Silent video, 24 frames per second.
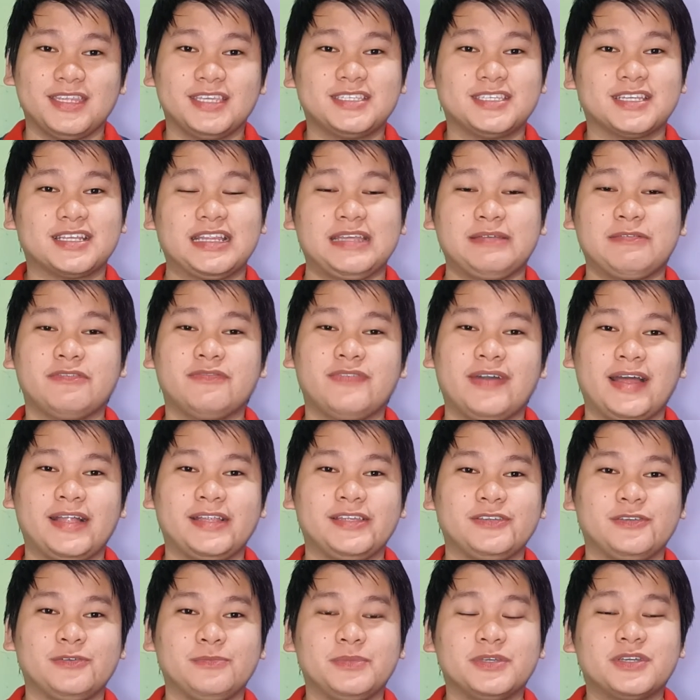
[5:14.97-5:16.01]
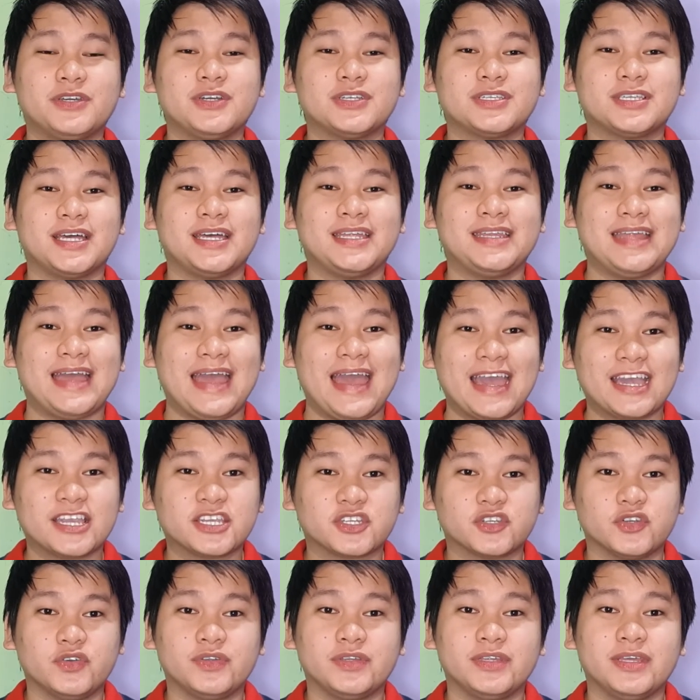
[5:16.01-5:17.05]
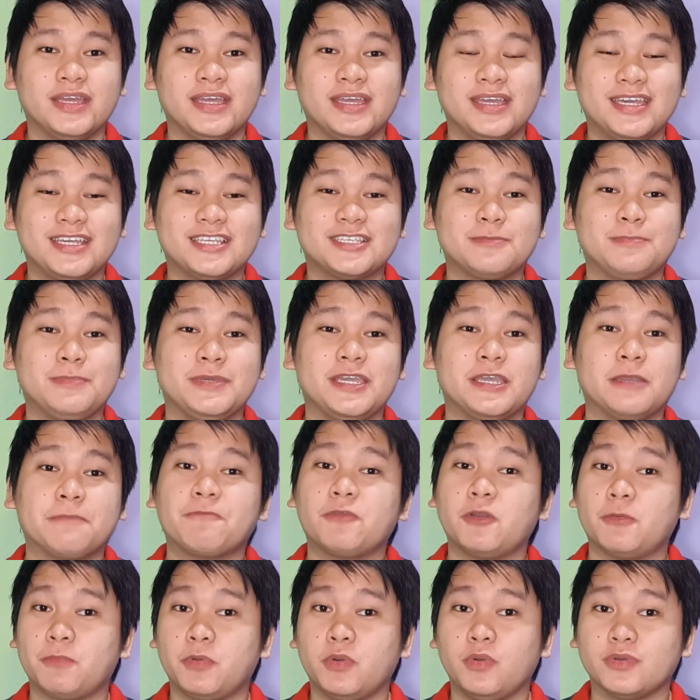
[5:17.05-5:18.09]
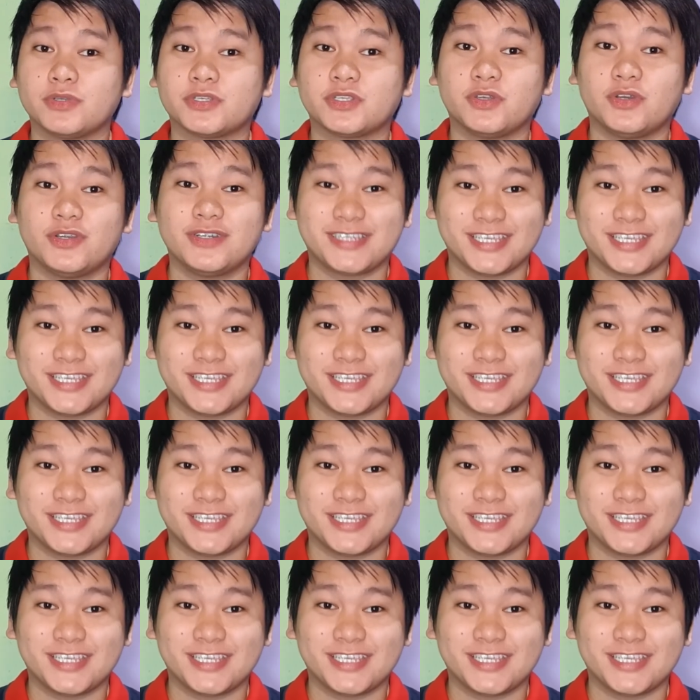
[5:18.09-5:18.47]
is a claim of value because an action is being proposed or